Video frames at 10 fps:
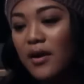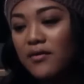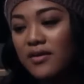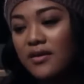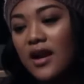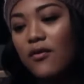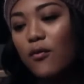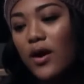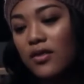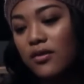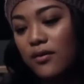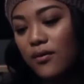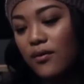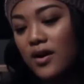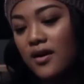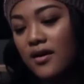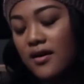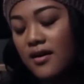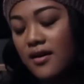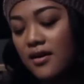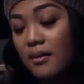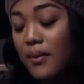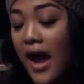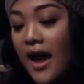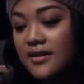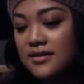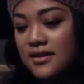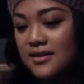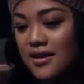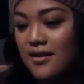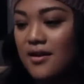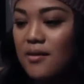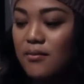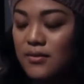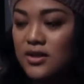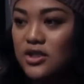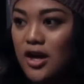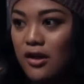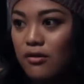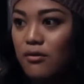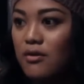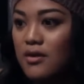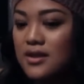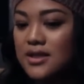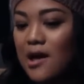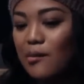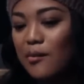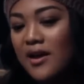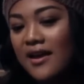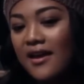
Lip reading: Everything that I've went through in the past is going to come and shine through in this album.